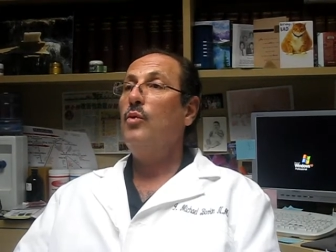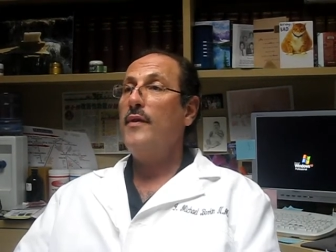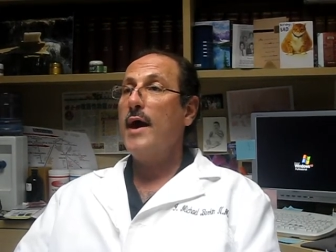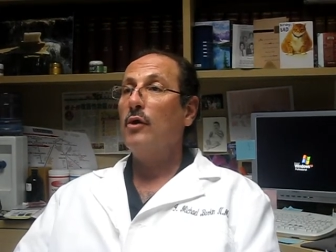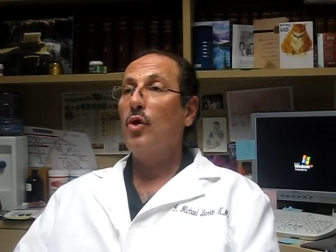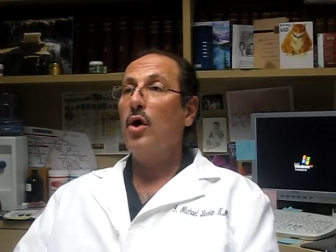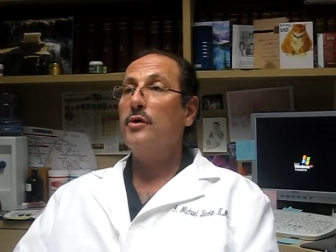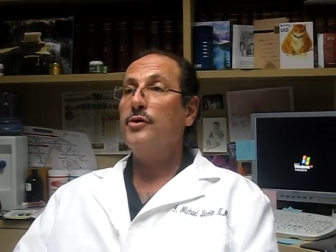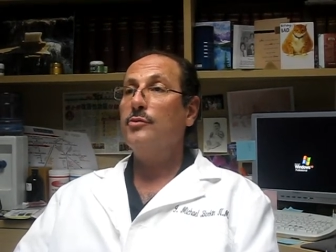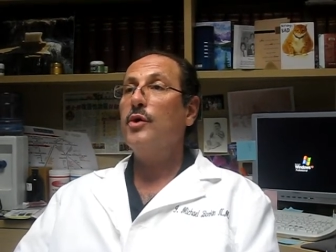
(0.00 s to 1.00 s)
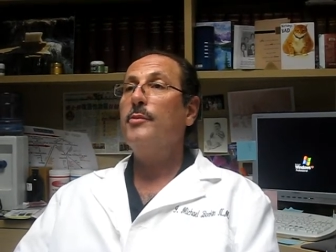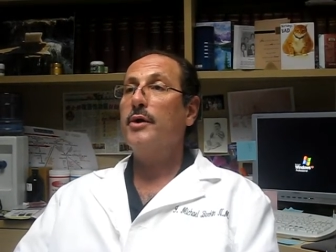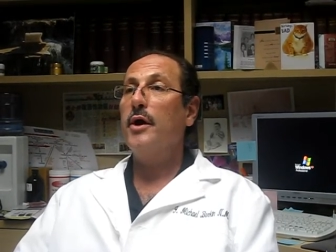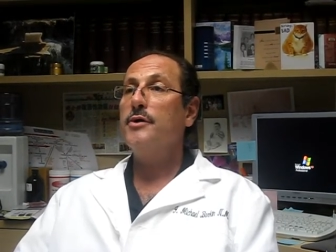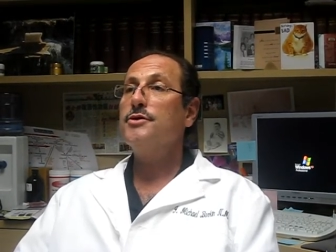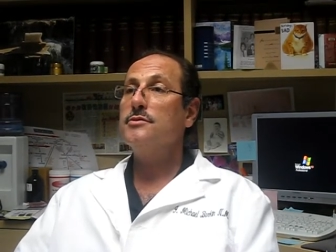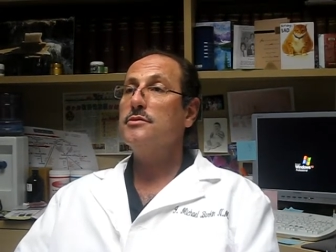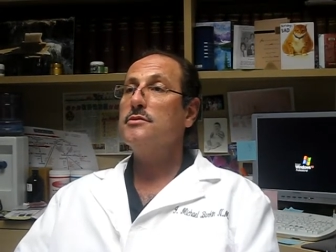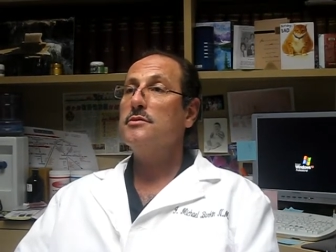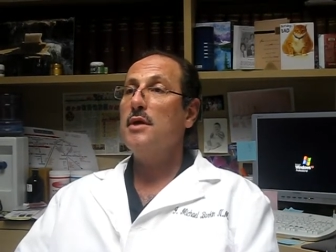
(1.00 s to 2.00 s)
without long-term repercussions.